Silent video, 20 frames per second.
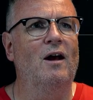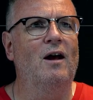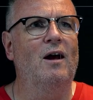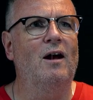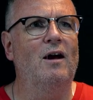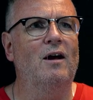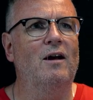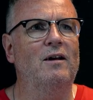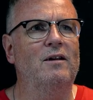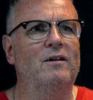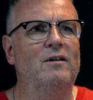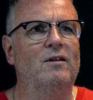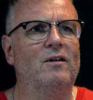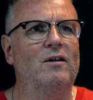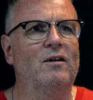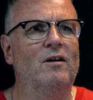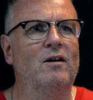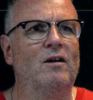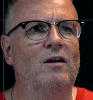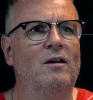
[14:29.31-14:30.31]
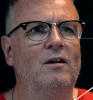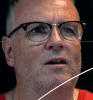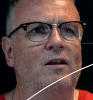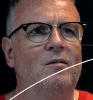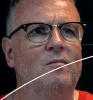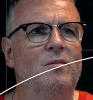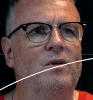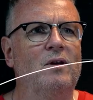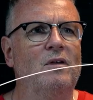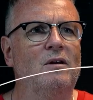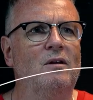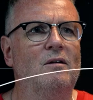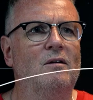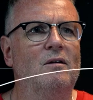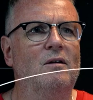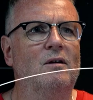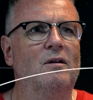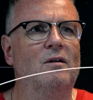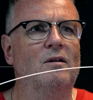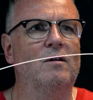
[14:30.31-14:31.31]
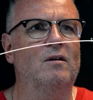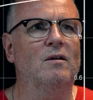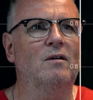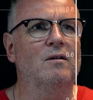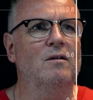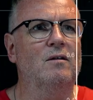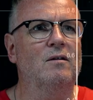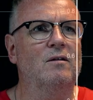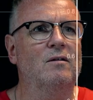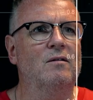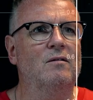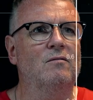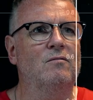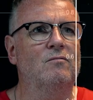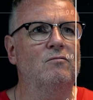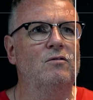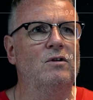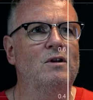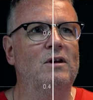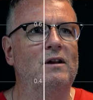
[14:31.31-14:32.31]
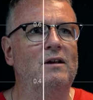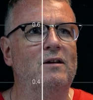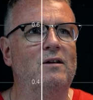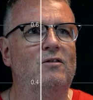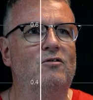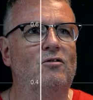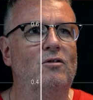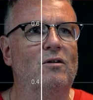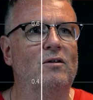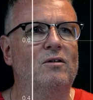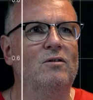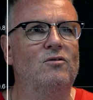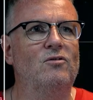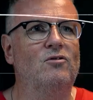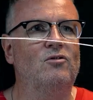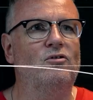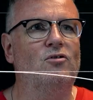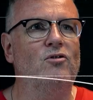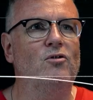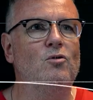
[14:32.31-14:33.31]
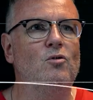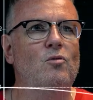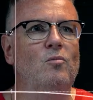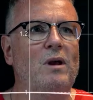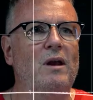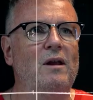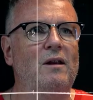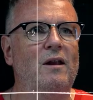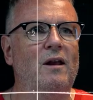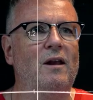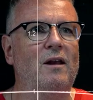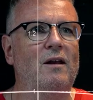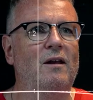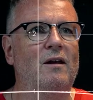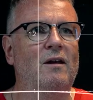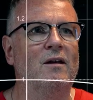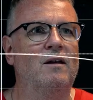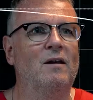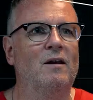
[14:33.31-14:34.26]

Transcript: And let me really try and zoom in here.